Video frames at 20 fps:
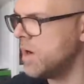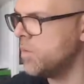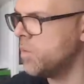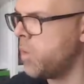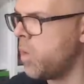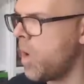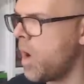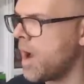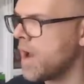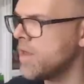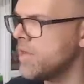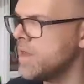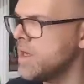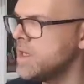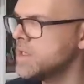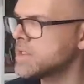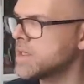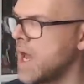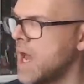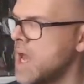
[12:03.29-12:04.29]
and why
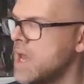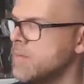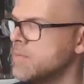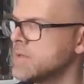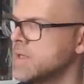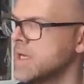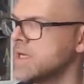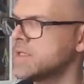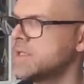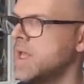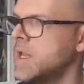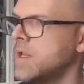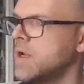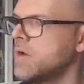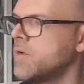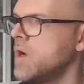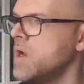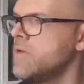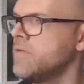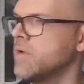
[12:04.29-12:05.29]
these games? And that's Dylan
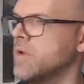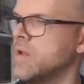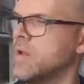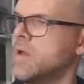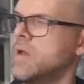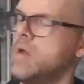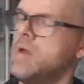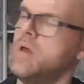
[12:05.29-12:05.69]
Craven.